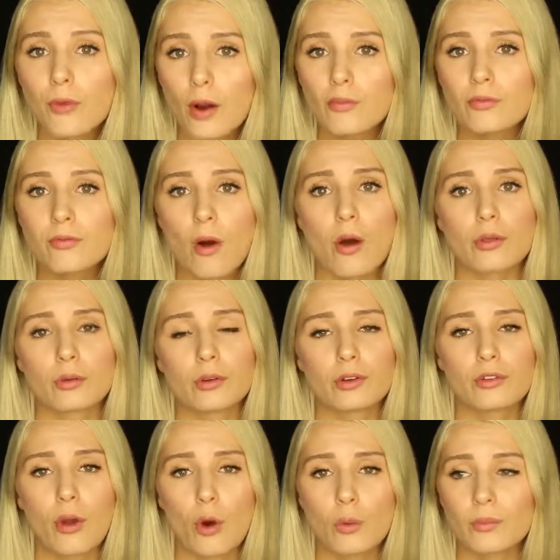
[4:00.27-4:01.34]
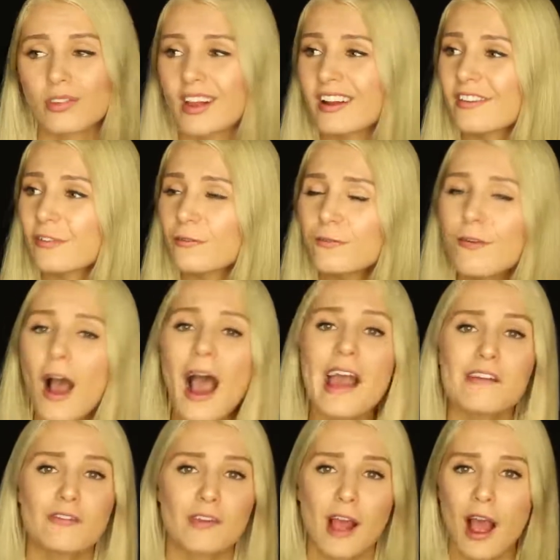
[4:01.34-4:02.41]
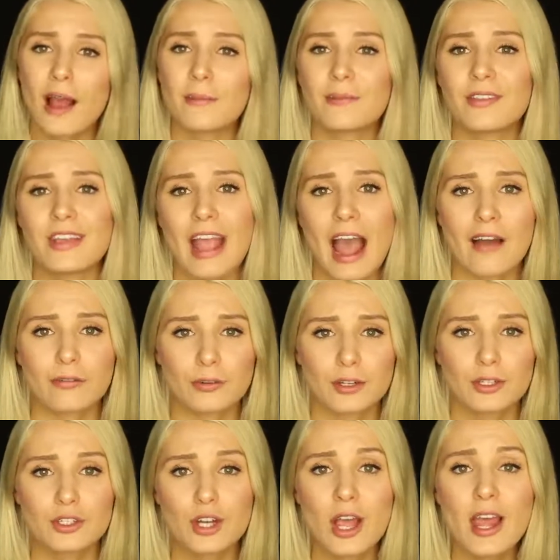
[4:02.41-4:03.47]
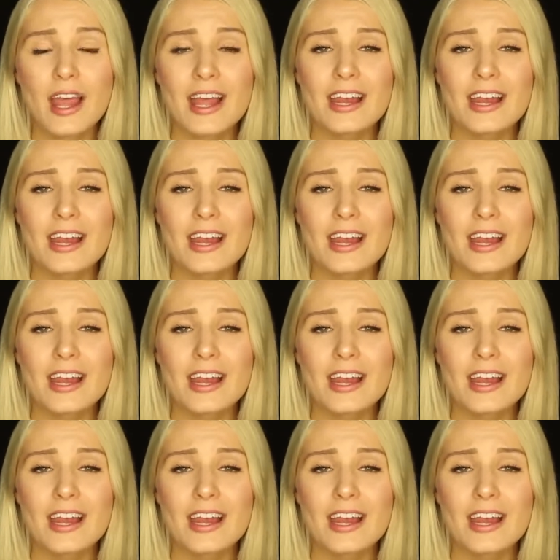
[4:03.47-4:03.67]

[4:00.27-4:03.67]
from fatherless homes. That is five times the average.